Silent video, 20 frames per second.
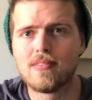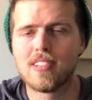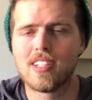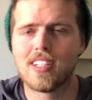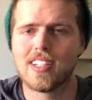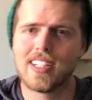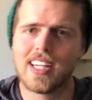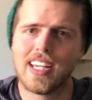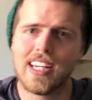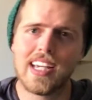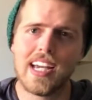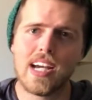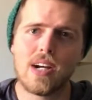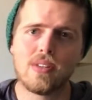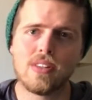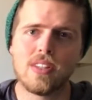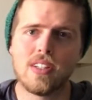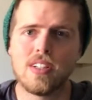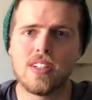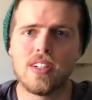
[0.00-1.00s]
to take
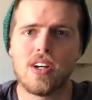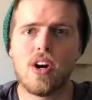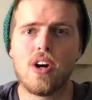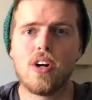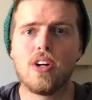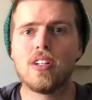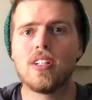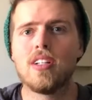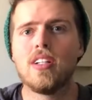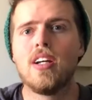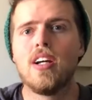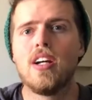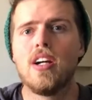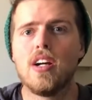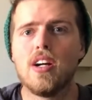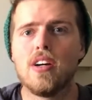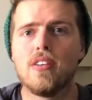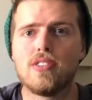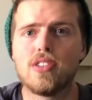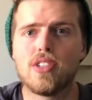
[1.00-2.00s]
out the heart
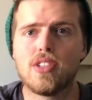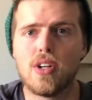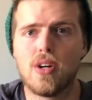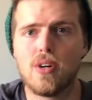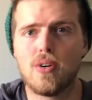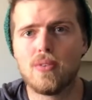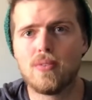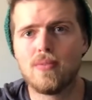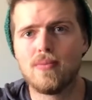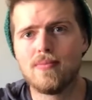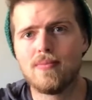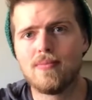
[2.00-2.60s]
of stone